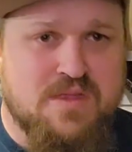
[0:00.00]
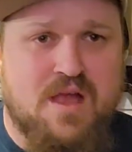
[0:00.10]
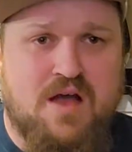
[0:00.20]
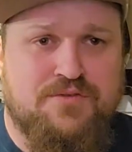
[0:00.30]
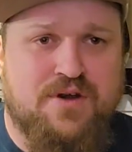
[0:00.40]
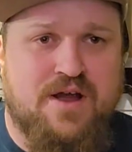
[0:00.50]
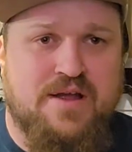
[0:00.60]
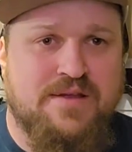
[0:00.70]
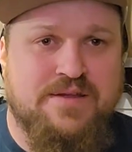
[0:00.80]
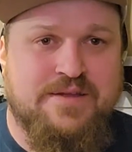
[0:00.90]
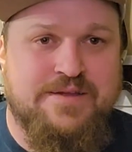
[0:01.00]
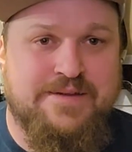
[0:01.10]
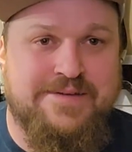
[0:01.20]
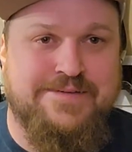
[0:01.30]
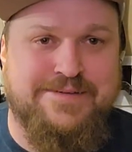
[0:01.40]
I'll try.
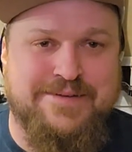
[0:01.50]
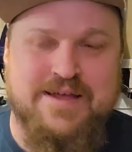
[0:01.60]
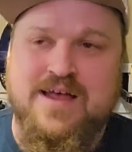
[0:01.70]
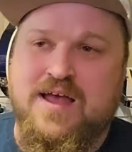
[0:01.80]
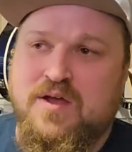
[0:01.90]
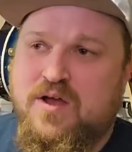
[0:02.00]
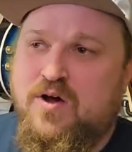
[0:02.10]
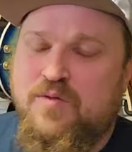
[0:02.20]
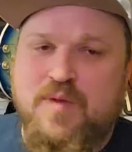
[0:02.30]
all